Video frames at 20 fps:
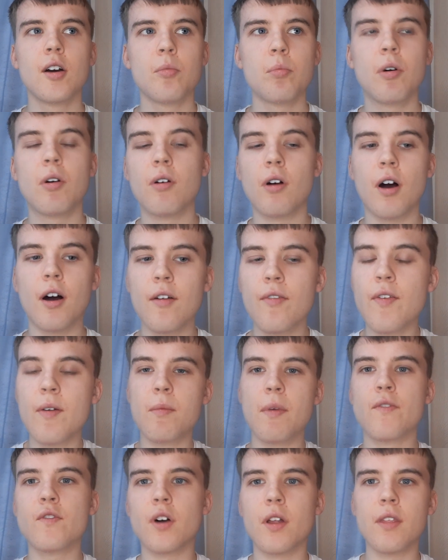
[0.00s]
But I think
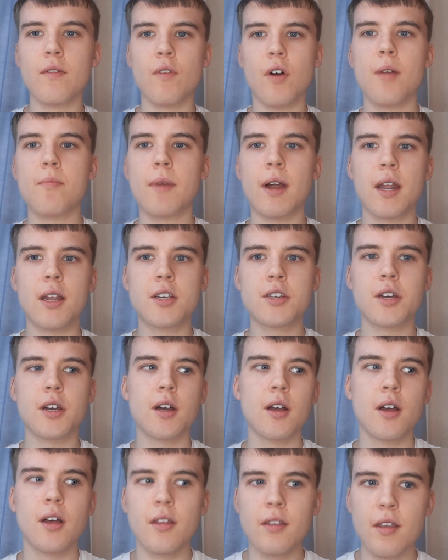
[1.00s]
we've got the right
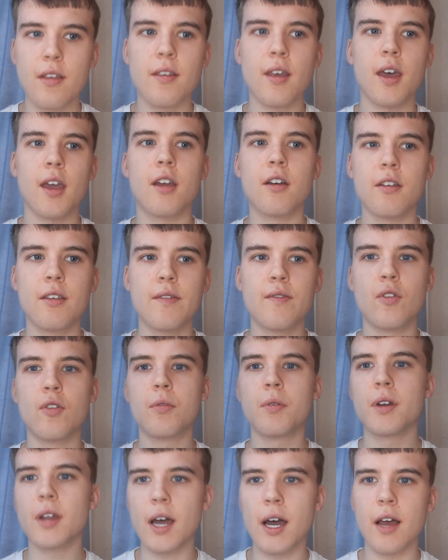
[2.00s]
manager to take us
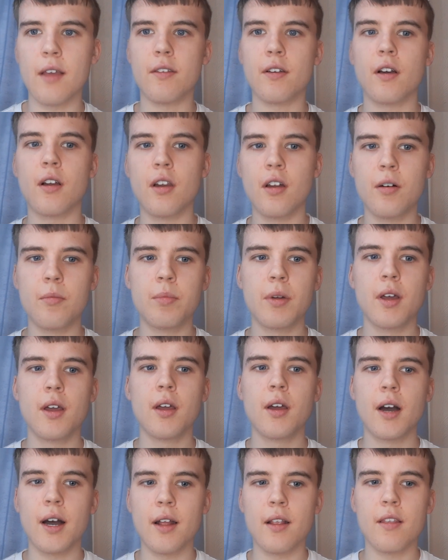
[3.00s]
forward as a club
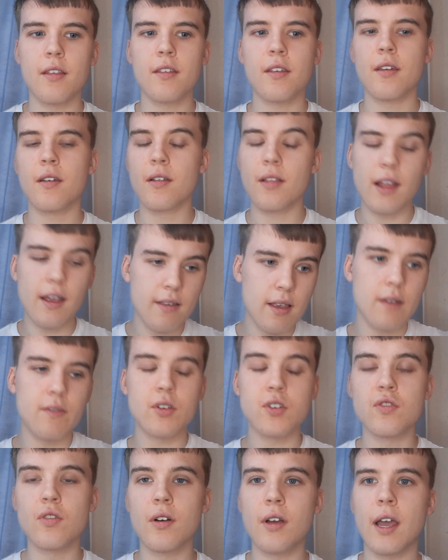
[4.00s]
and let's have a
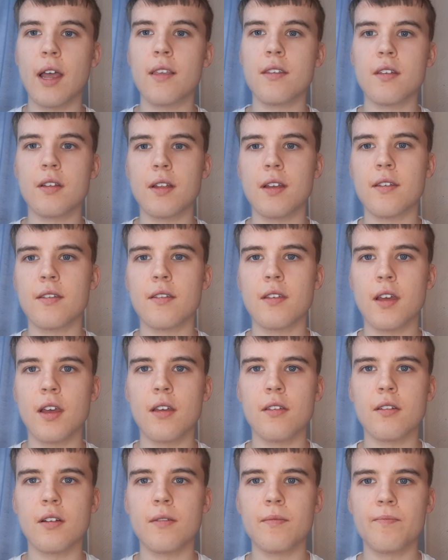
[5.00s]
strong end to this
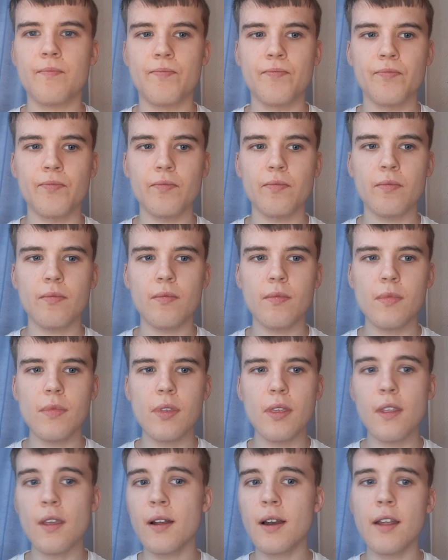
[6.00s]
season
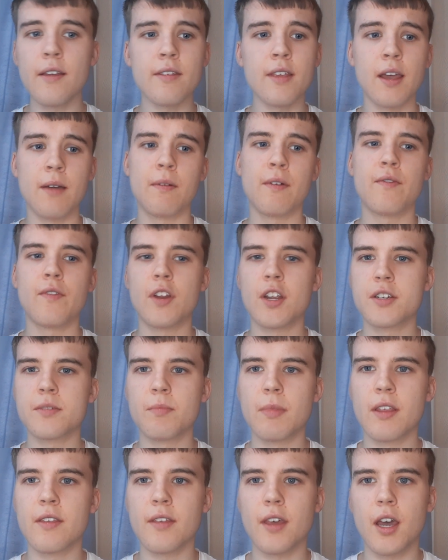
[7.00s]
let's say we finish
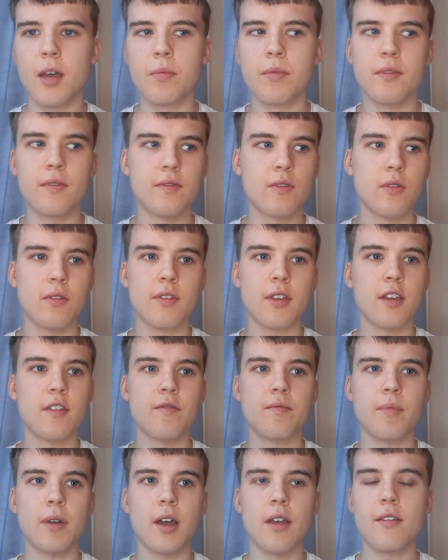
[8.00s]
mid-table,
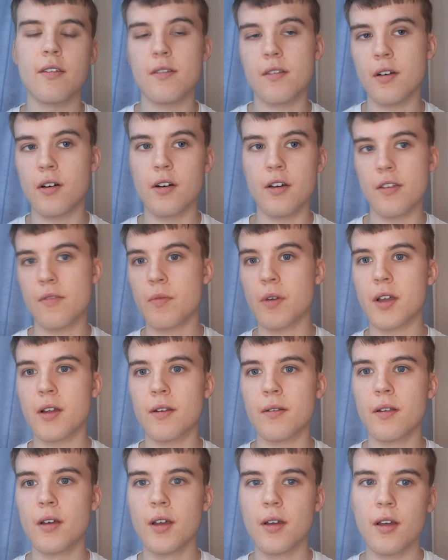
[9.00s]
14th place is the highest we
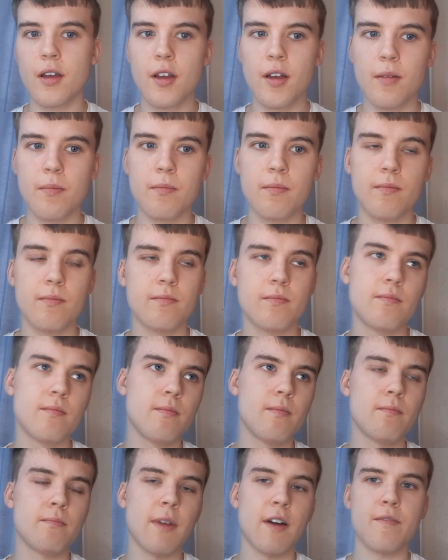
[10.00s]
can
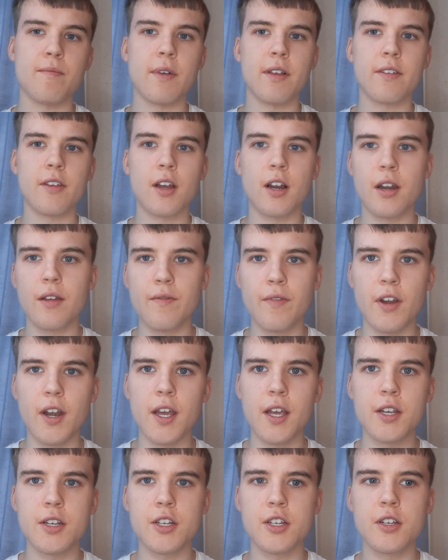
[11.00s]
mathematically
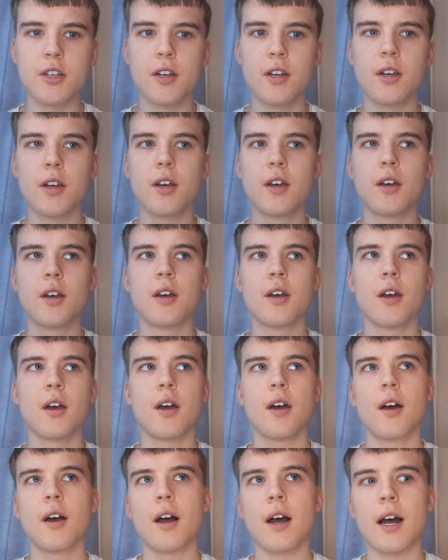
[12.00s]
finish.
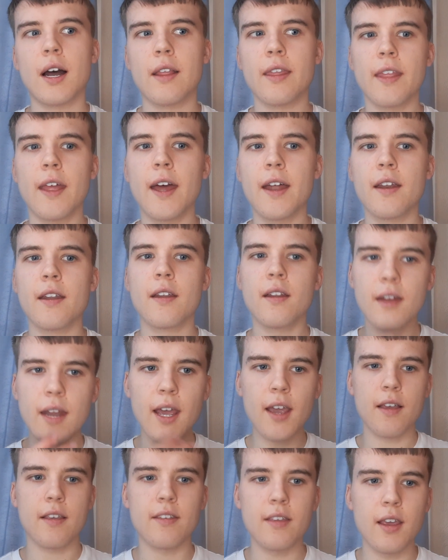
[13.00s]
And then
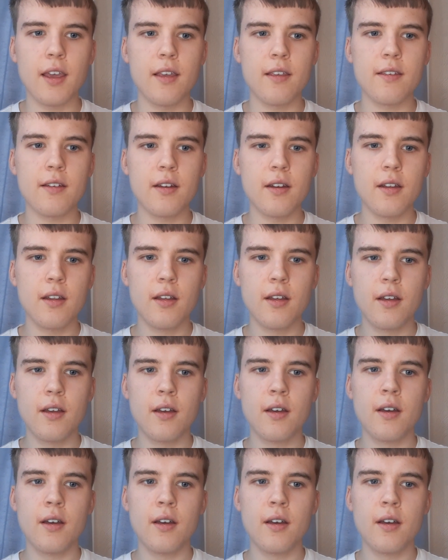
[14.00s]
next season,